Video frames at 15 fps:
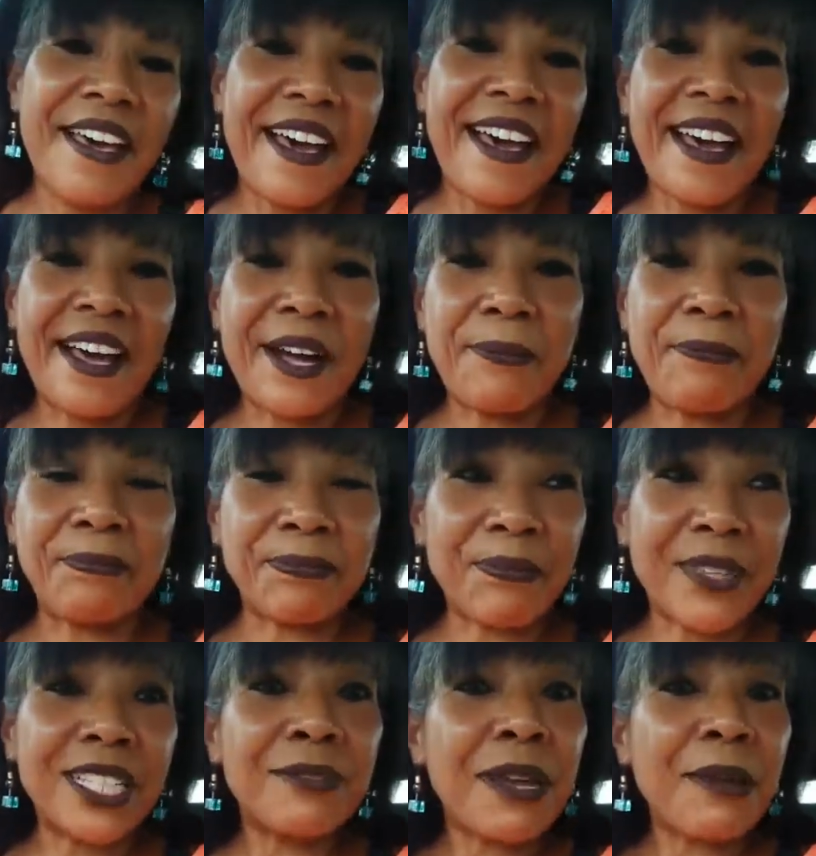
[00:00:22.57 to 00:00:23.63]

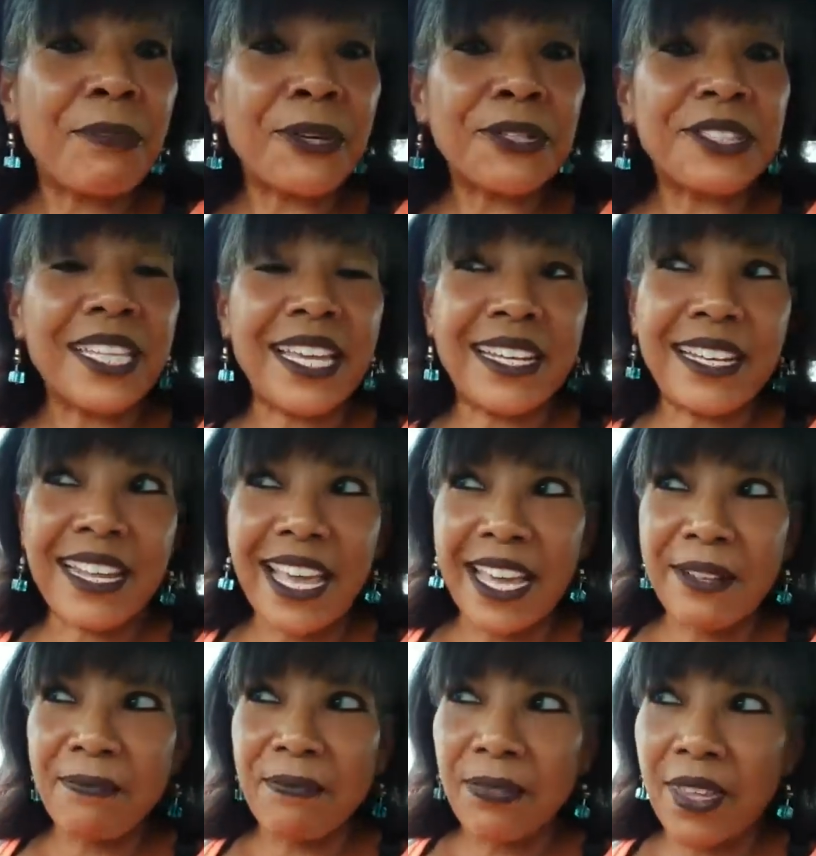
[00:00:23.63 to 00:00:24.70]
It's my birthday
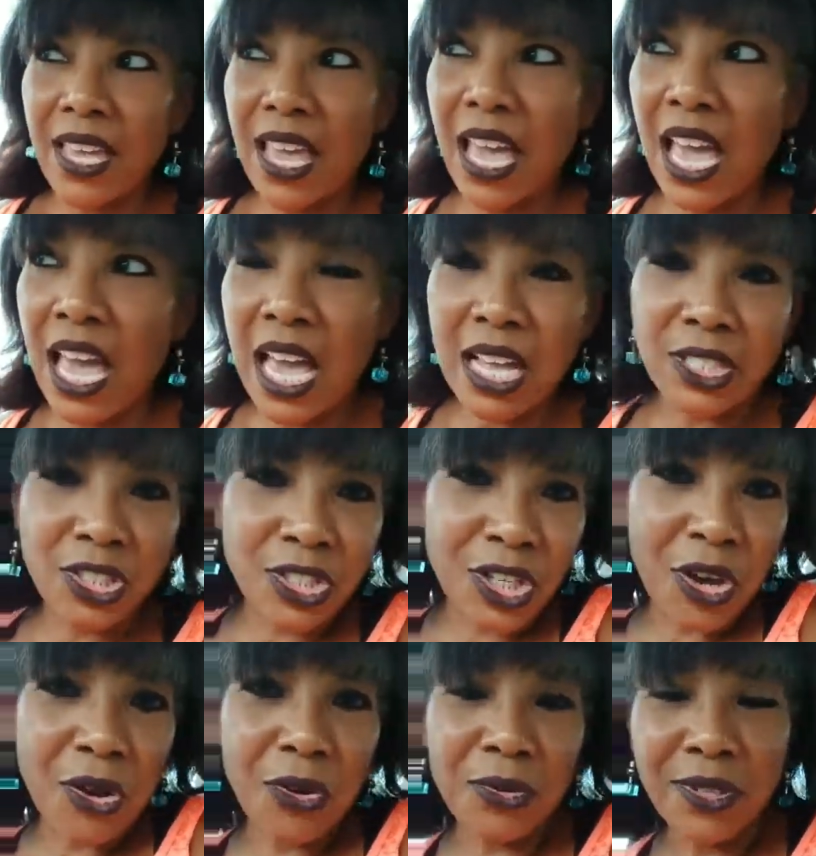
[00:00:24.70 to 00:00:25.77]
today, and
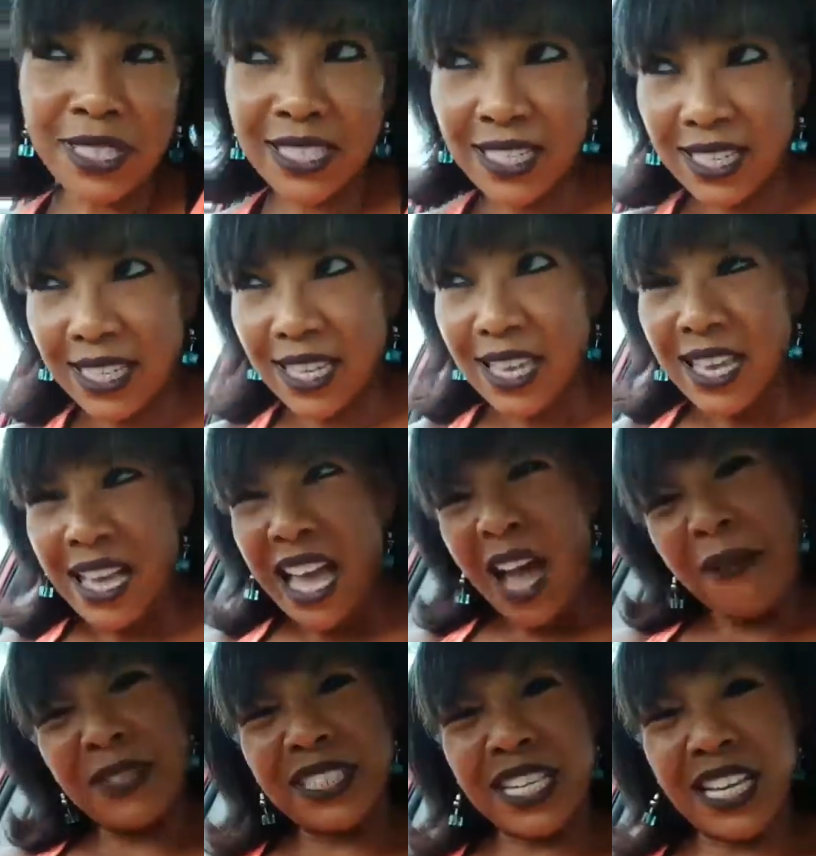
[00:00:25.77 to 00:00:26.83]
so
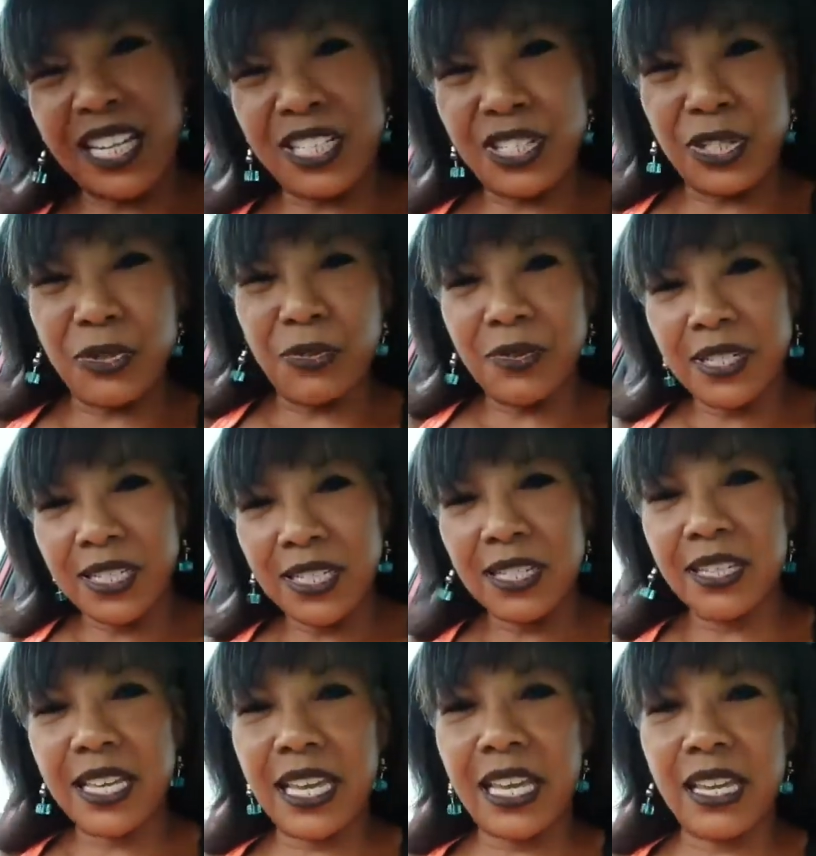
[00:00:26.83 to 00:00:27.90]
I was going to do
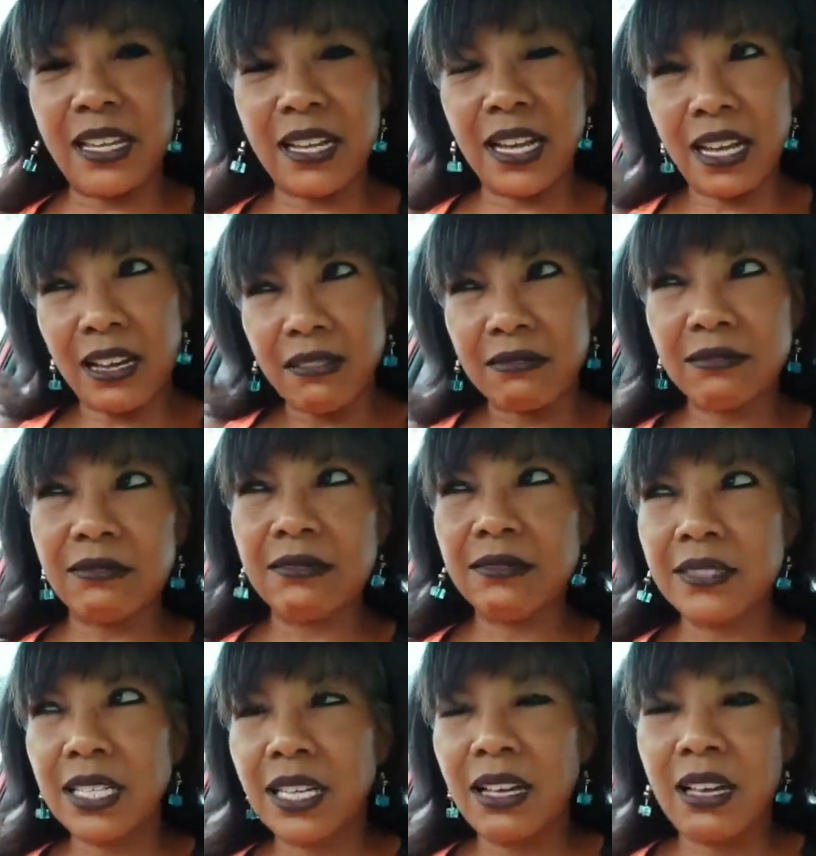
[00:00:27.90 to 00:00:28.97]
a
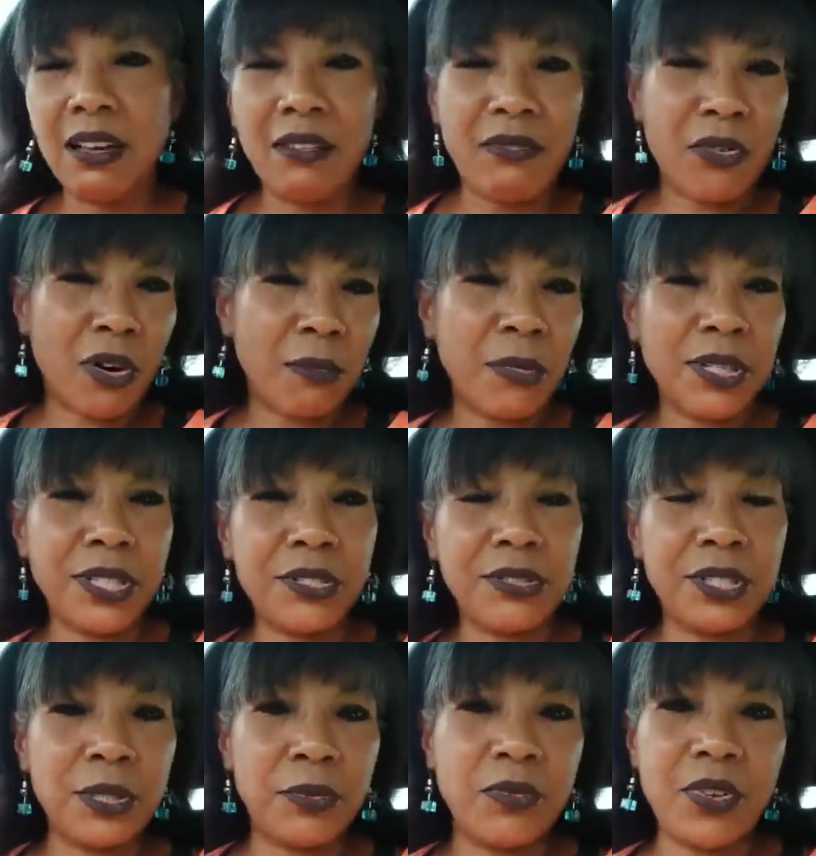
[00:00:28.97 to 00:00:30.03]
formal
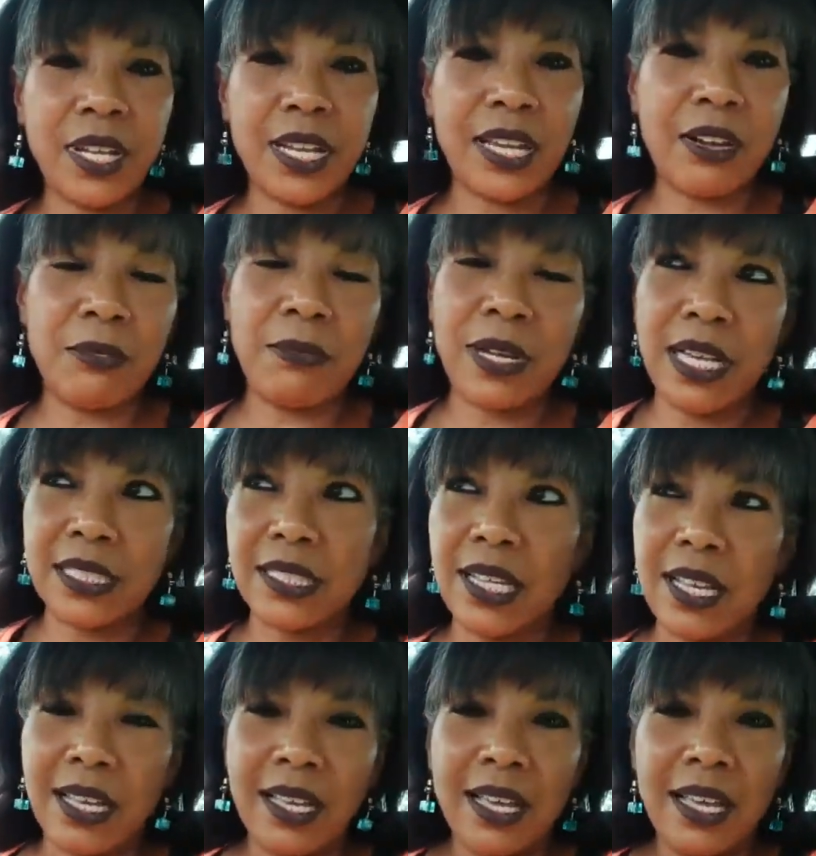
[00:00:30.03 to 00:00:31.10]
YouTube video, but
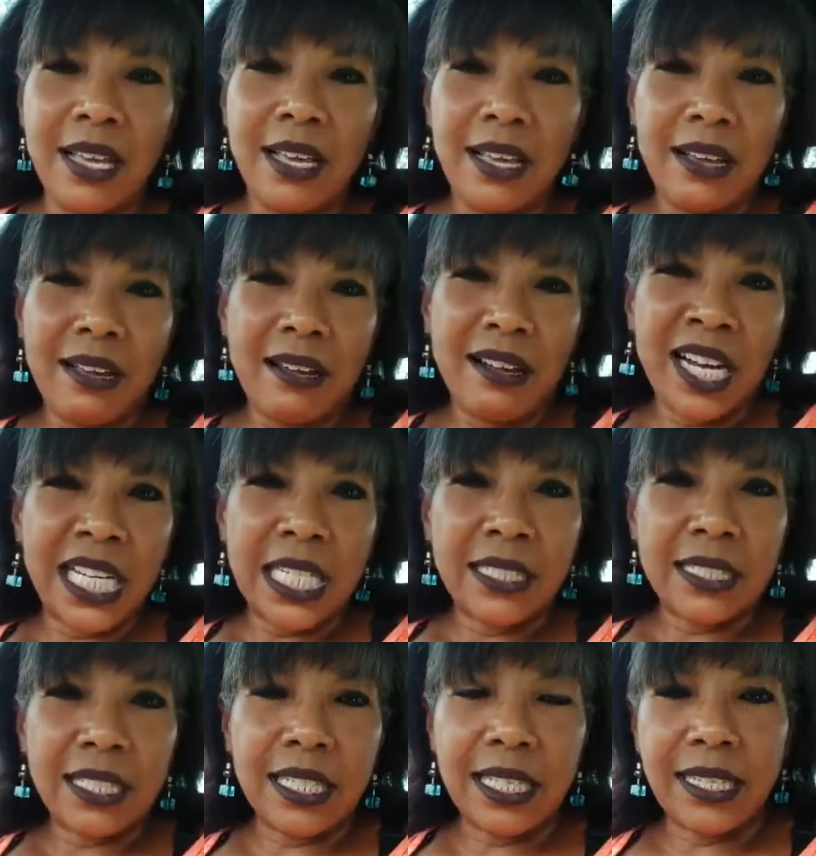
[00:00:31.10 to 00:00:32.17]

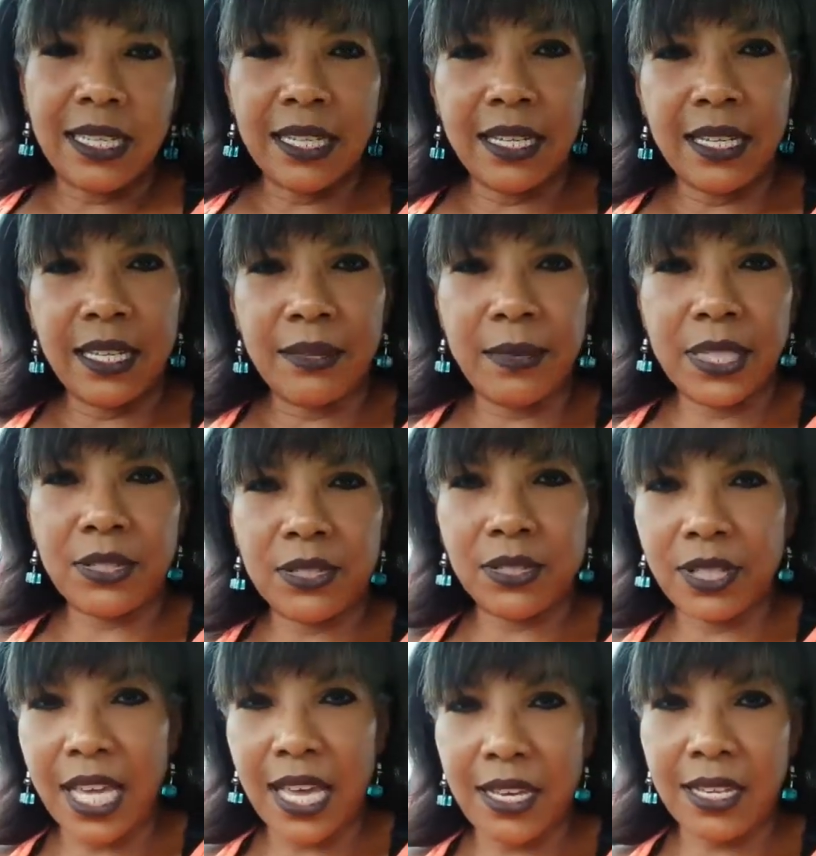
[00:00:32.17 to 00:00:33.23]
honestly, let me
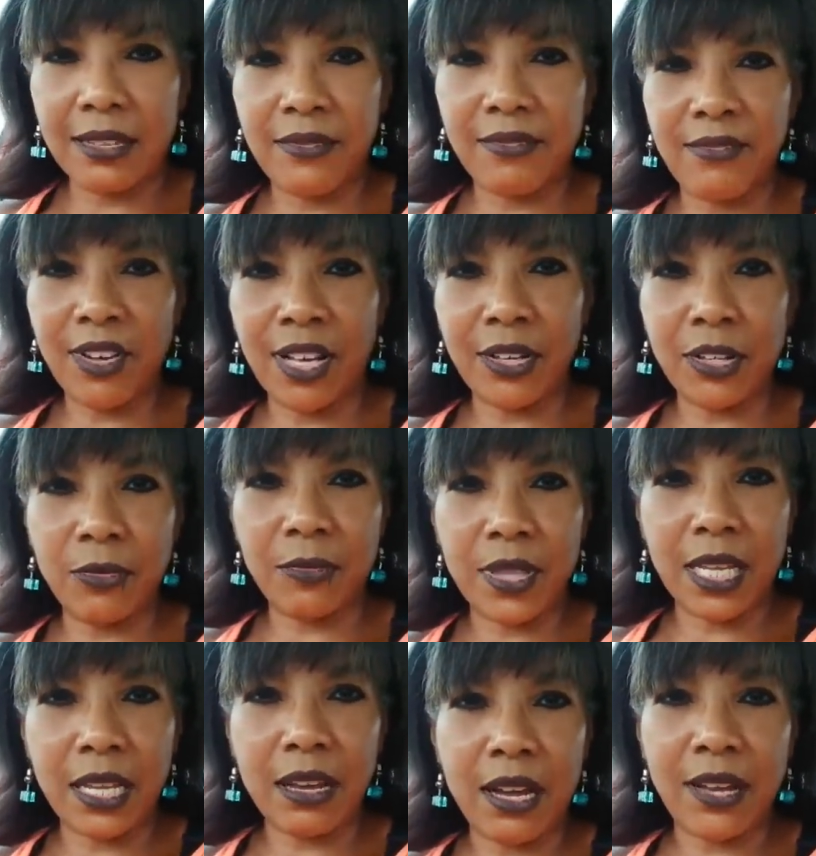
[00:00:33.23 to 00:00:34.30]
turn that volume
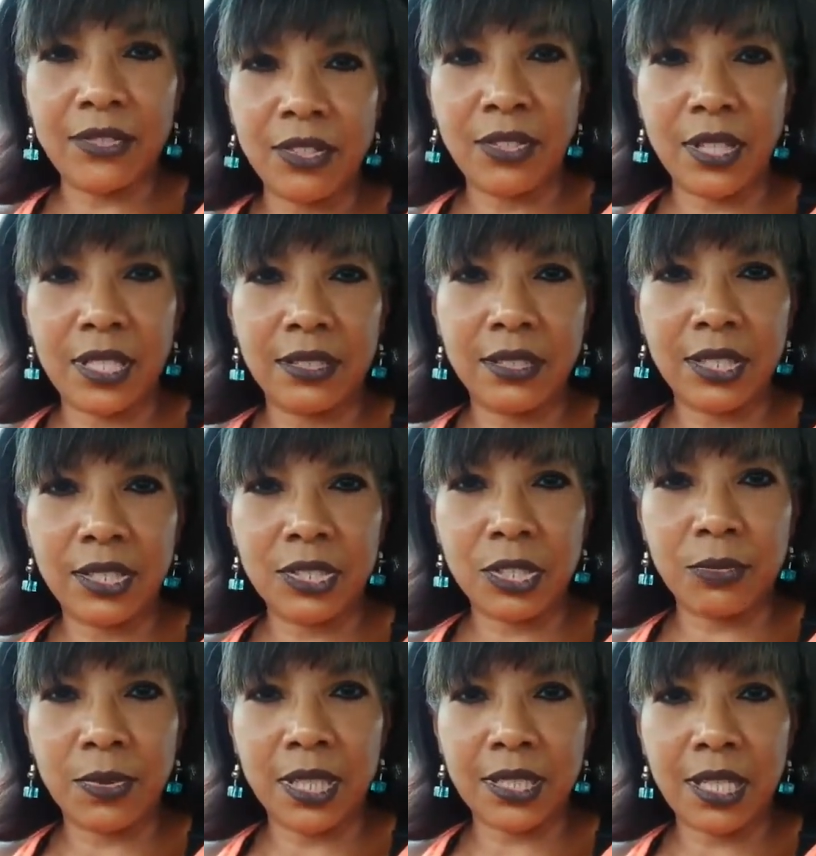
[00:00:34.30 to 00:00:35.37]
thing off so that
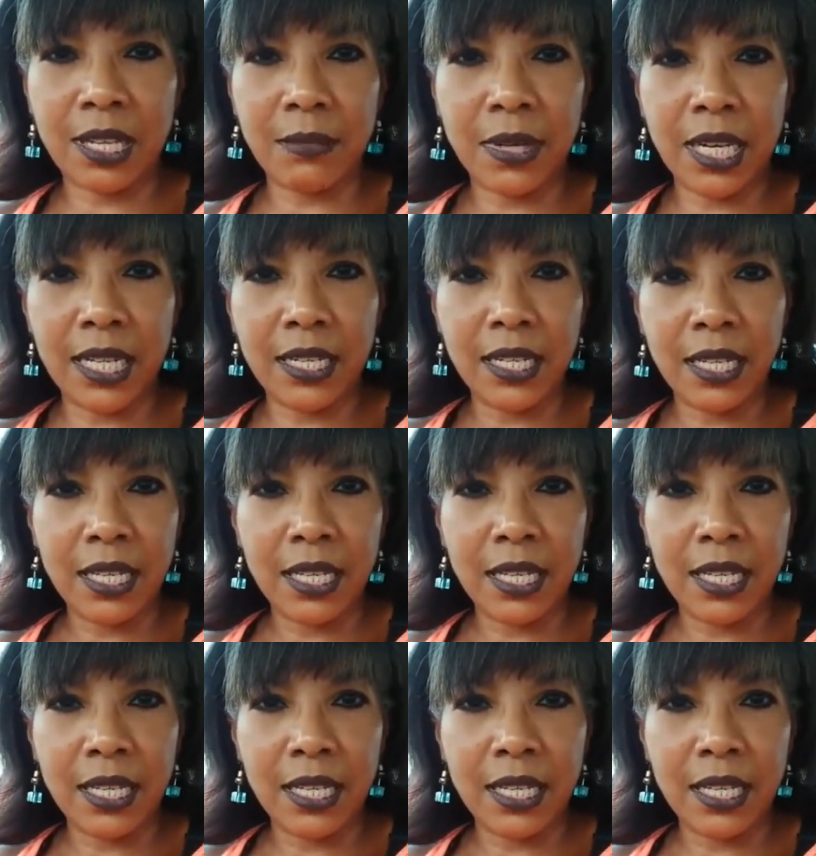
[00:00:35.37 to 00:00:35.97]
Disturb doesn't come on.